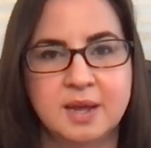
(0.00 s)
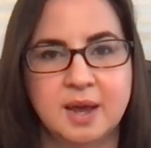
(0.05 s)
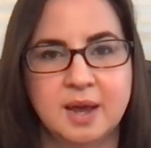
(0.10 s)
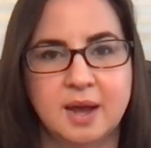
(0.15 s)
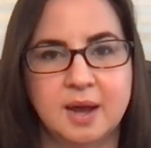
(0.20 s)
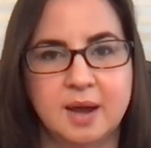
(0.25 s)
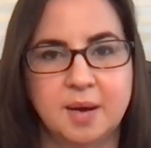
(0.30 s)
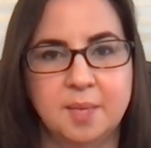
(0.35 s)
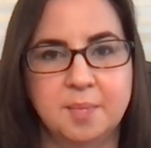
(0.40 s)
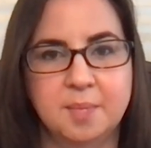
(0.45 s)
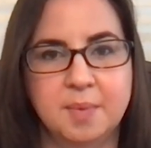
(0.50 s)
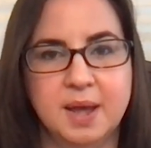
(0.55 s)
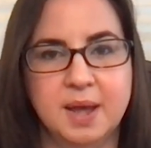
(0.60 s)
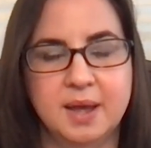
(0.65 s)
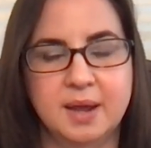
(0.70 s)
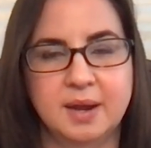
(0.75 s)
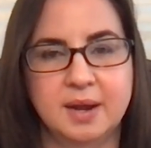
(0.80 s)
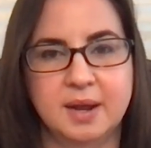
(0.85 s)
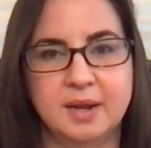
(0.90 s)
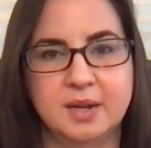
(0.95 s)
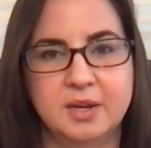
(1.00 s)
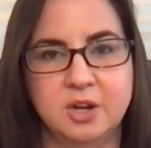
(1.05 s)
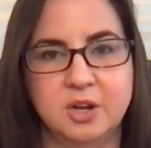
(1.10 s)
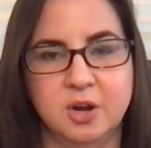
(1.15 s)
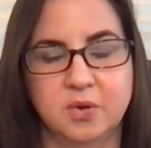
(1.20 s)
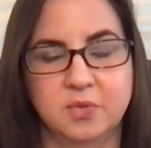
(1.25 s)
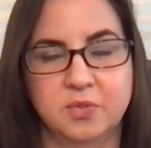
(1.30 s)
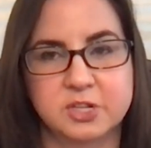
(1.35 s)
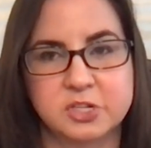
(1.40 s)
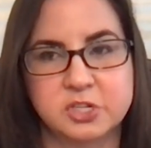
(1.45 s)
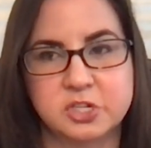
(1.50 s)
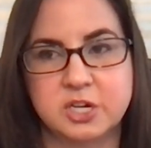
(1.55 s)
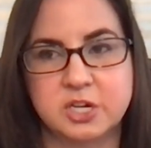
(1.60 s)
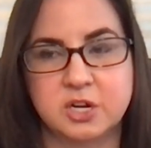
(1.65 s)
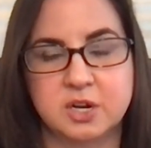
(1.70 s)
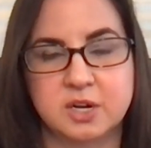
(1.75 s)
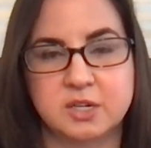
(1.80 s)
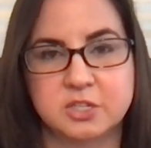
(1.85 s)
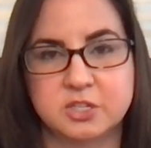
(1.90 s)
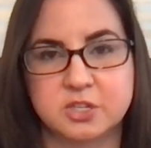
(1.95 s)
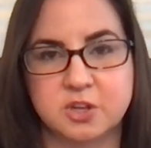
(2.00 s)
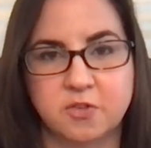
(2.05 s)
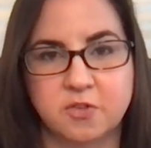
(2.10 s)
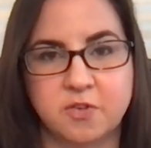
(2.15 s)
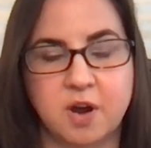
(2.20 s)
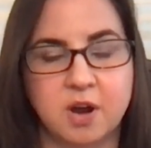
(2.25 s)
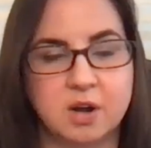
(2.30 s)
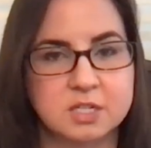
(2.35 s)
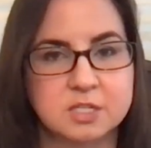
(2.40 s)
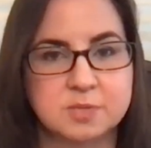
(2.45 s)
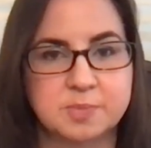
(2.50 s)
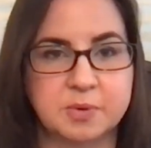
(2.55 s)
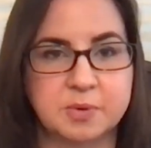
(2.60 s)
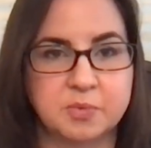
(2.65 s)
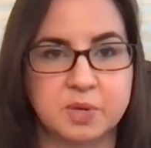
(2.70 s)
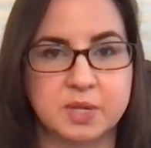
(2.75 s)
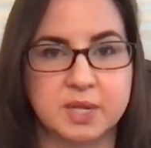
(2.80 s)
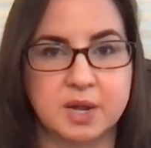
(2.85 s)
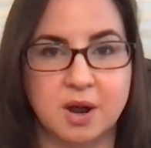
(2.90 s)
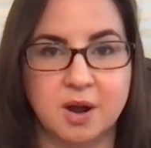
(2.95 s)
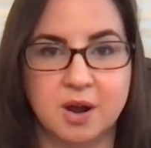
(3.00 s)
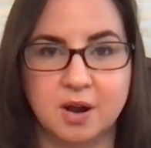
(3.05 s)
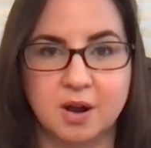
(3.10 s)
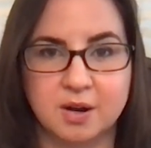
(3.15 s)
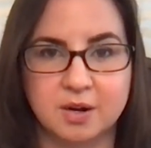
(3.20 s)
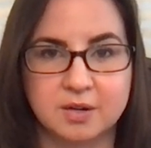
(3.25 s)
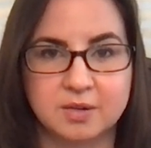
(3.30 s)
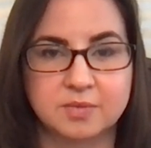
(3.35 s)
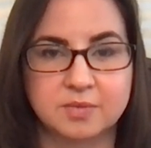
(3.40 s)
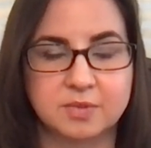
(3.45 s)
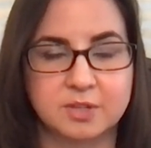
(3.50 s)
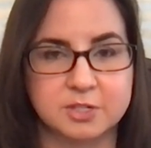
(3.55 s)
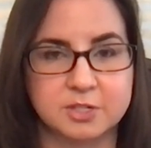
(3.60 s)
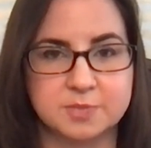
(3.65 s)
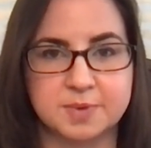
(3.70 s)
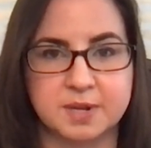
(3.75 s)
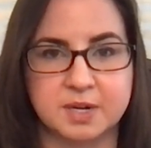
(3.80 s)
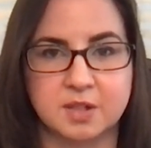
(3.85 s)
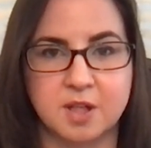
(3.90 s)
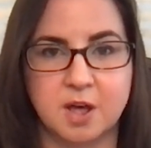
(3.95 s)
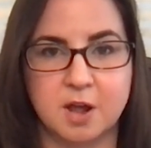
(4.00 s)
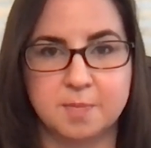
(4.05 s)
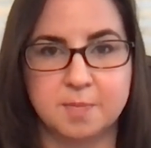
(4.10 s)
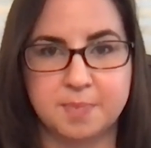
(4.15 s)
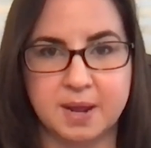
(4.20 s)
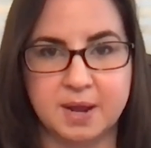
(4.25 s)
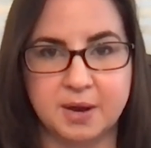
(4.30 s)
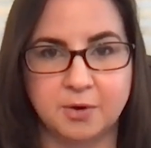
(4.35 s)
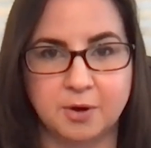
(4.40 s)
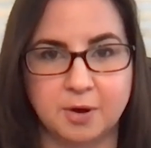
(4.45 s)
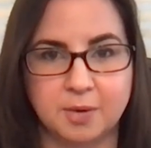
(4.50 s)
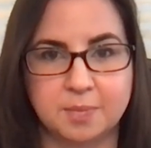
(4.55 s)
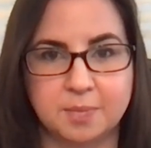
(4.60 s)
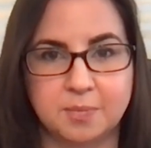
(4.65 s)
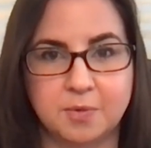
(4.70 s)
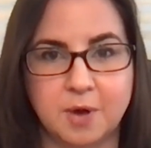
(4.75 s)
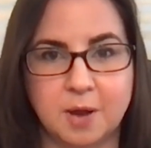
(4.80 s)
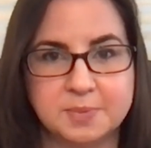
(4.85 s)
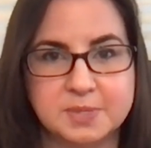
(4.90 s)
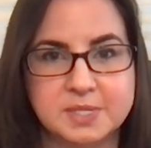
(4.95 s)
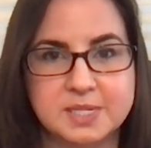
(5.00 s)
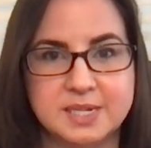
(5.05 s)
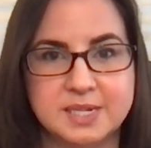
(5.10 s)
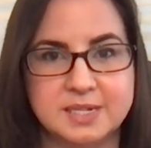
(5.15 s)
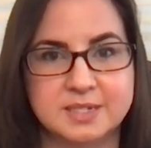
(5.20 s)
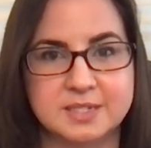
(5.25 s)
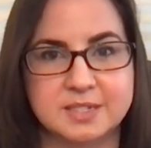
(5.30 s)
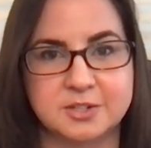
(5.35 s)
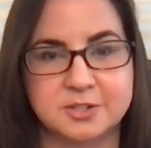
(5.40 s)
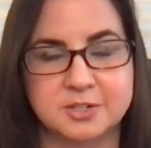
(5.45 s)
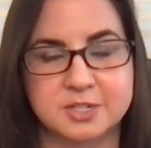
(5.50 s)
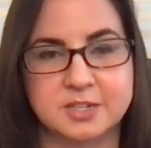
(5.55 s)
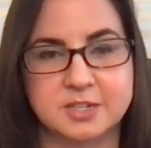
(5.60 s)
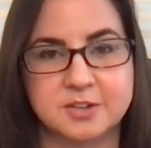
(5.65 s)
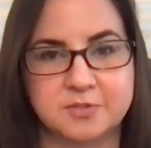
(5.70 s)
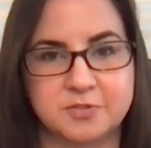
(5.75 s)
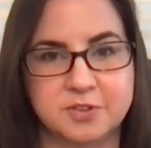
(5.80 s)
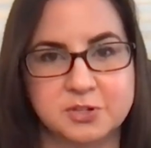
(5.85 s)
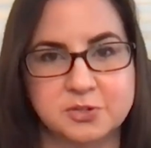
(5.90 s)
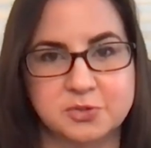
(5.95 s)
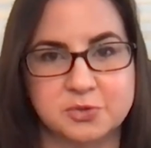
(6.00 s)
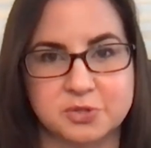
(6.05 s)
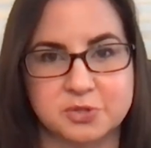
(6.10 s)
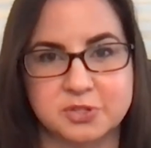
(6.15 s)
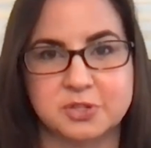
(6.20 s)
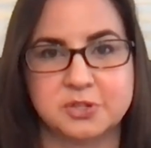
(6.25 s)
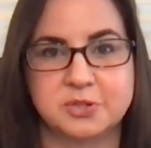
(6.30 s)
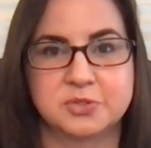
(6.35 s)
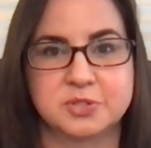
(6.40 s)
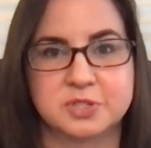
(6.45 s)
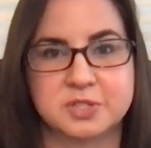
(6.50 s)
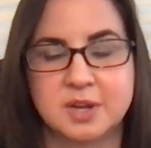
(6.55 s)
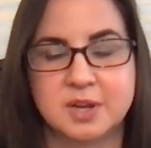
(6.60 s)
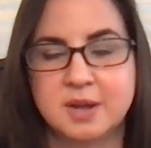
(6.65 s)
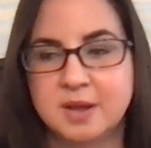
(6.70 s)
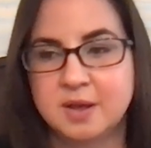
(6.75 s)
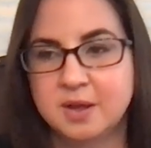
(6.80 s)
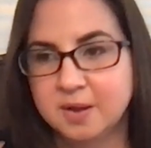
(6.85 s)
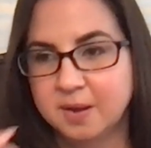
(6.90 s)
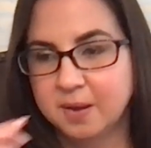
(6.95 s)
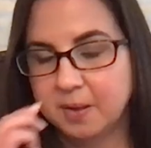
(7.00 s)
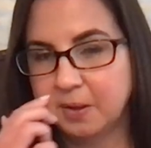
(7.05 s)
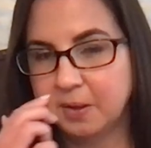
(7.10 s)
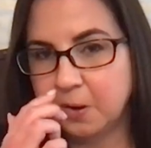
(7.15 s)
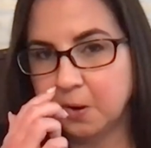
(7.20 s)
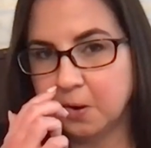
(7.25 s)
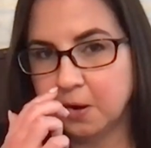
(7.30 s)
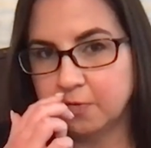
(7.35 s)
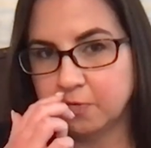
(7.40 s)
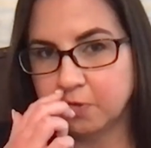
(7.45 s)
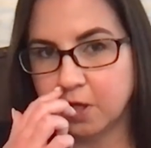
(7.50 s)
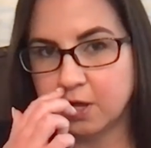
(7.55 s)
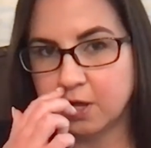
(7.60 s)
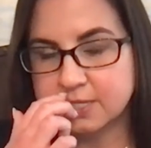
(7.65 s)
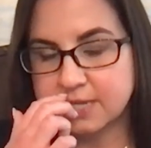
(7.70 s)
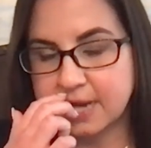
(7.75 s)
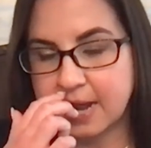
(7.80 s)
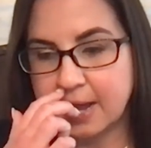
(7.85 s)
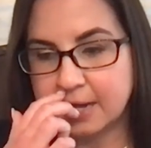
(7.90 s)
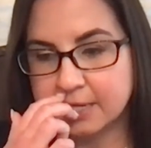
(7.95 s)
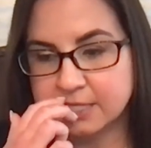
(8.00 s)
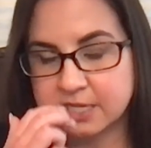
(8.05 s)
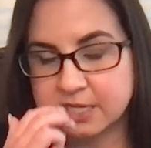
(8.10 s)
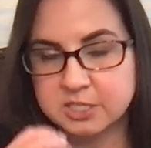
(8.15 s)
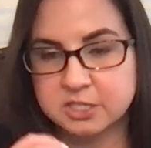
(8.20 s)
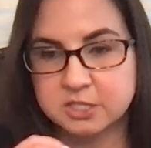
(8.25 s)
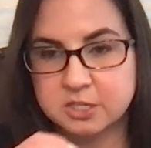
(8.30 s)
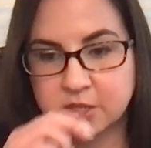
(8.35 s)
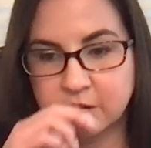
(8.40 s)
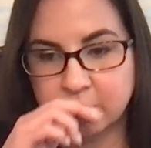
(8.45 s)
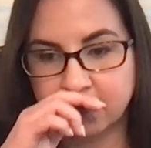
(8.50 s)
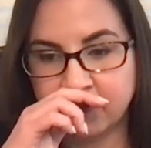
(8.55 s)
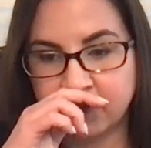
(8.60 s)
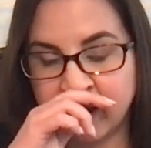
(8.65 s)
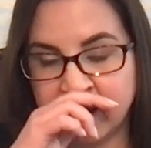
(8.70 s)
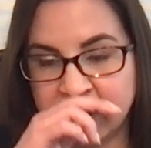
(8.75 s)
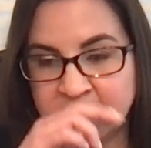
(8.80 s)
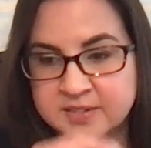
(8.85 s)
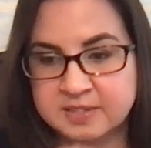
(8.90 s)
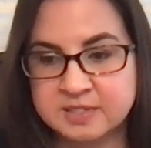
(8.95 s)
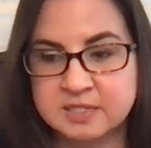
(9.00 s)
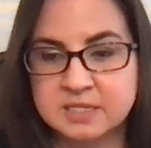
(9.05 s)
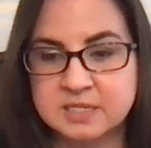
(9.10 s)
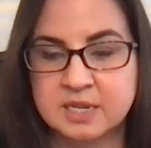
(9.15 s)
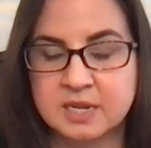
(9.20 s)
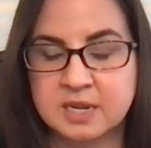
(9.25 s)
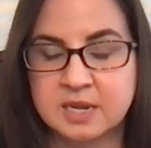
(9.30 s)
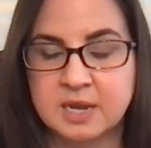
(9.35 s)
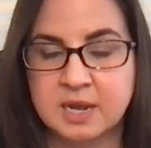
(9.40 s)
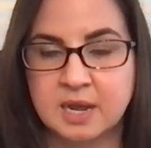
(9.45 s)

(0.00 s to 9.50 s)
And this year so far has been really hard. There's been a lot of bankruptcies. There's individuals who's, have lost access to their funds.